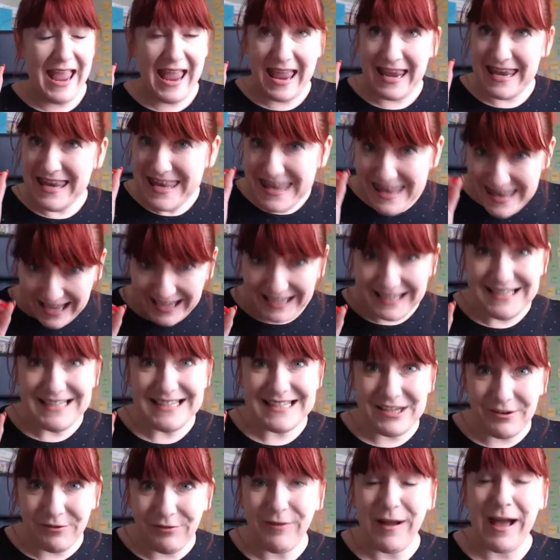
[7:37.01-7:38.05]

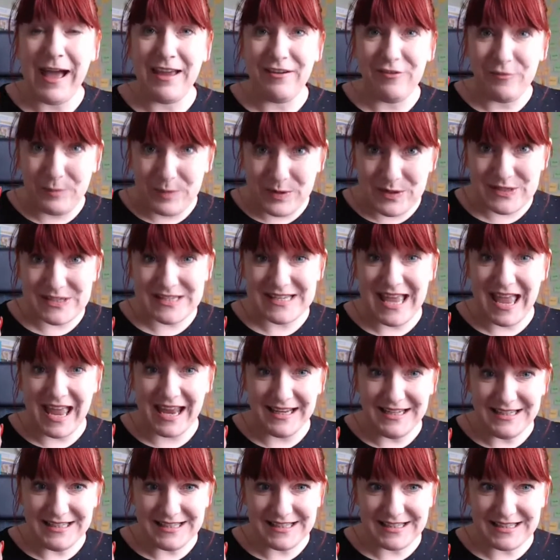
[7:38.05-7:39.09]

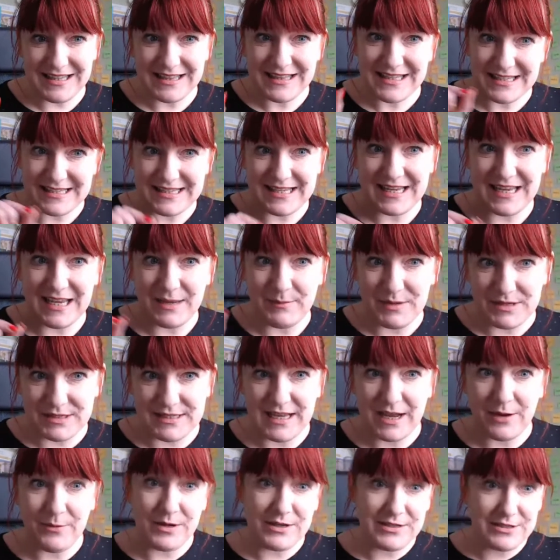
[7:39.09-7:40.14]
95% the same as
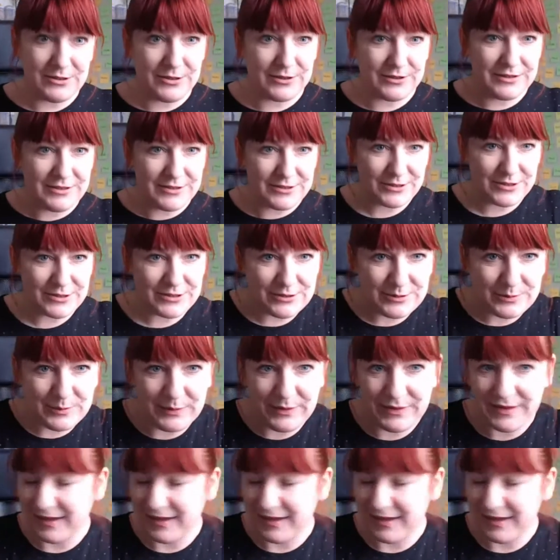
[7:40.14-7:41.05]
ours. Look, the dog's opened